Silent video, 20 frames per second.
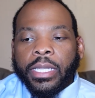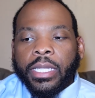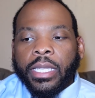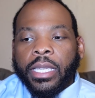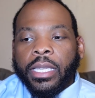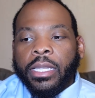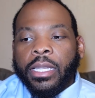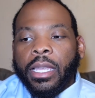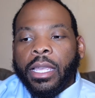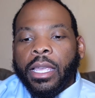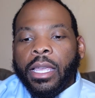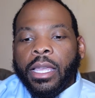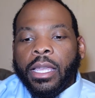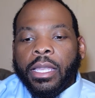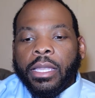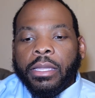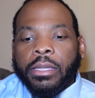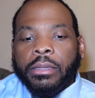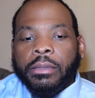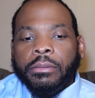I said.
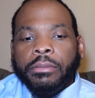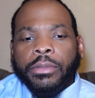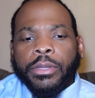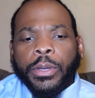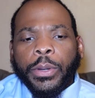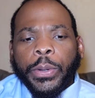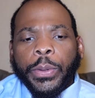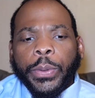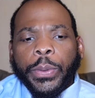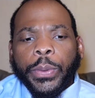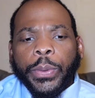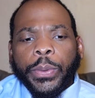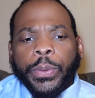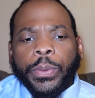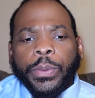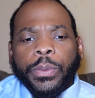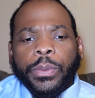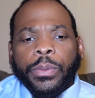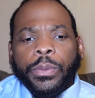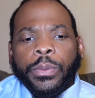So
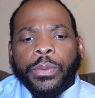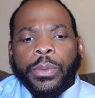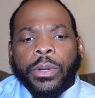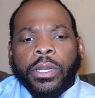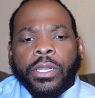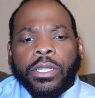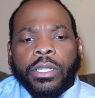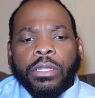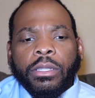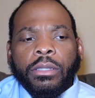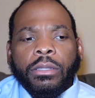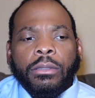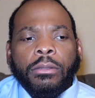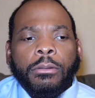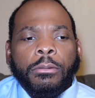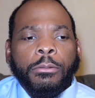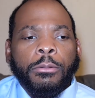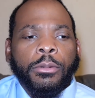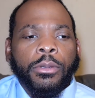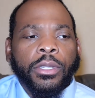we
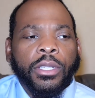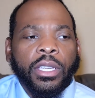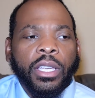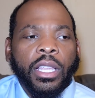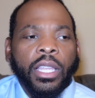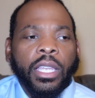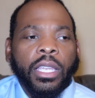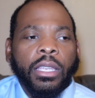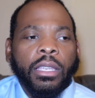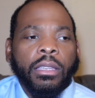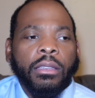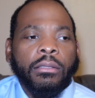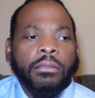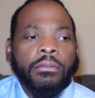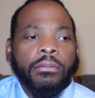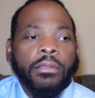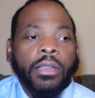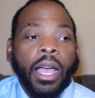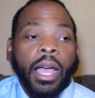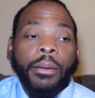just chilling,
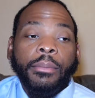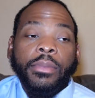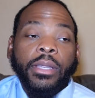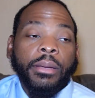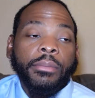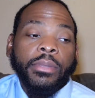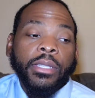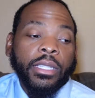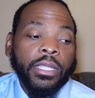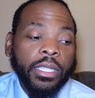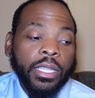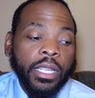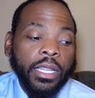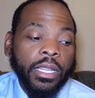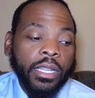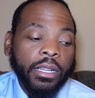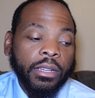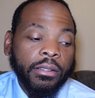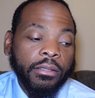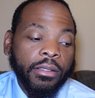I'm just
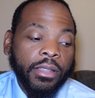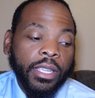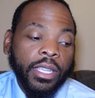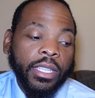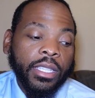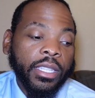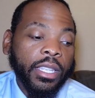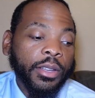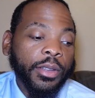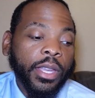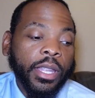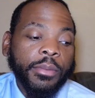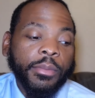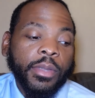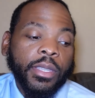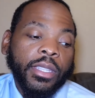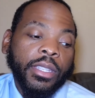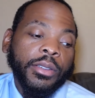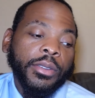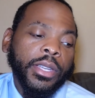sitting there, and he's still hitting
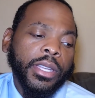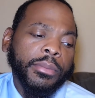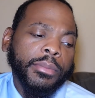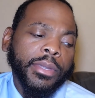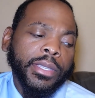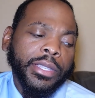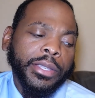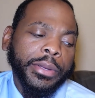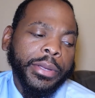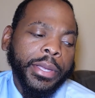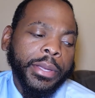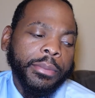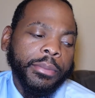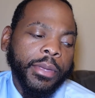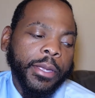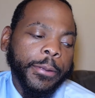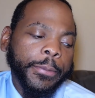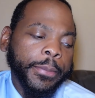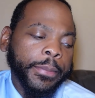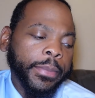
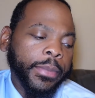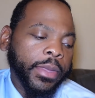me.